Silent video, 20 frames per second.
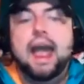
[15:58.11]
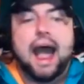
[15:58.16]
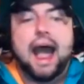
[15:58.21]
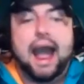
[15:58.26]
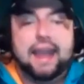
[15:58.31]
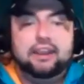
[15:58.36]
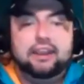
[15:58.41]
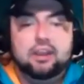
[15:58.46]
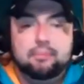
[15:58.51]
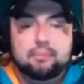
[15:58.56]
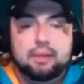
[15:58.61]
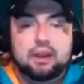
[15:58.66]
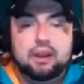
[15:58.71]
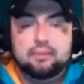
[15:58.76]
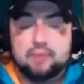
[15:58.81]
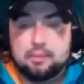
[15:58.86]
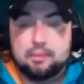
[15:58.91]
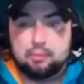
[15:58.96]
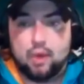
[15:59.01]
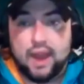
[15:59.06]
I compare
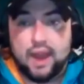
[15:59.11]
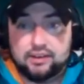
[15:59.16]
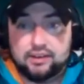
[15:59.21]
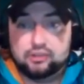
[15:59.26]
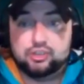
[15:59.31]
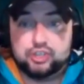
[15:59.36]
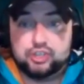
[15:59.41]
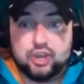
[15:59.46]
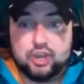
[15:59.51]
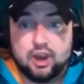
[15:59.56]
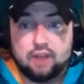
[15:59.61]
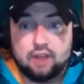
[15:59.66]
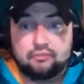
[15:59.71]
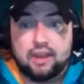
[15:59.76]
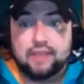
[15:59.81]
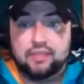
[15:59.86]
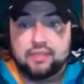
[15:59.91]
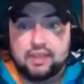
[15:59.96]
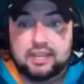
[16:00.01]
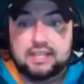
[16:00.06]
him to Brandon Scherff.
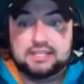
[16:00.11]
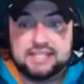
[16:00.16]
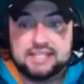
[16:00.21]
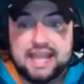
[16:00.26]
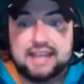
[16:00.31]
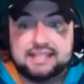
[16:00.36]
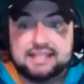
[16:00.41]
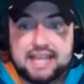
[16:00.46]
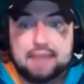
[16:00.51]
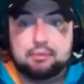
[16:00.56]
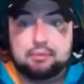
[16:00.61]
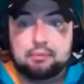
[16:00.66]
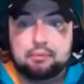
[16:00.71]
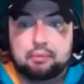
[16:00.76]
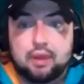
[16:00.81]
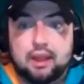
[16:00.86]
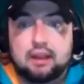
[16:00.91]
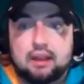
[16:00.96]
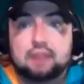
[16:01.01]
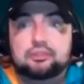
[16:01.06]
I he's that type of player.